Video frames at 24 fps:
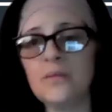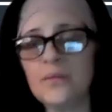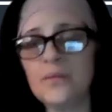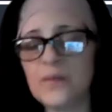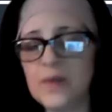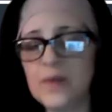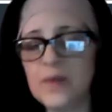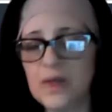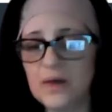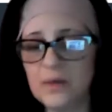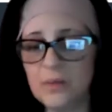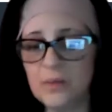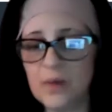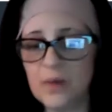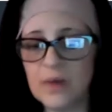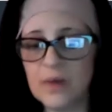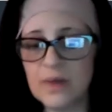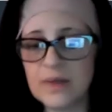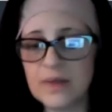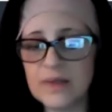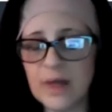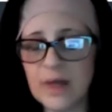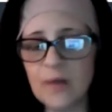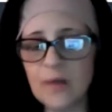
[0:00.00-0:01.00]
it
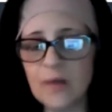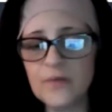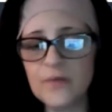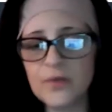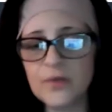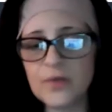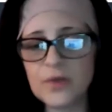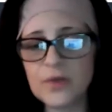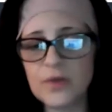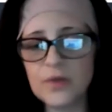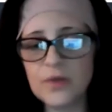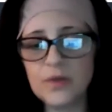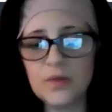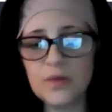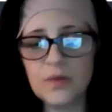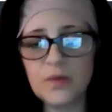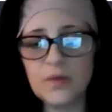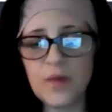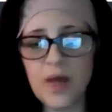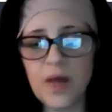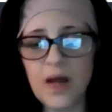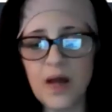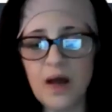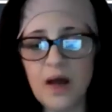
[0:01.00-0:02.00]
was helpful
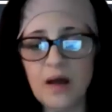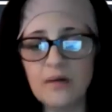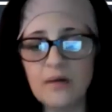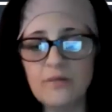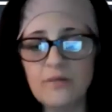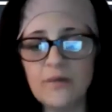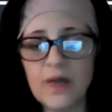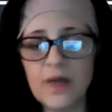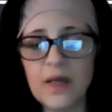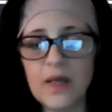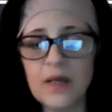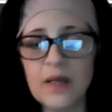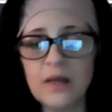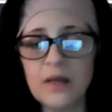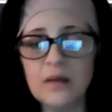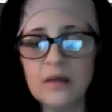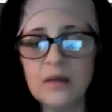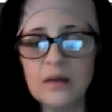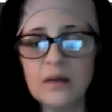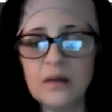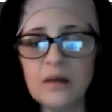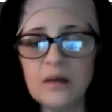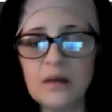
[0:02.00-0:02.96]
to have a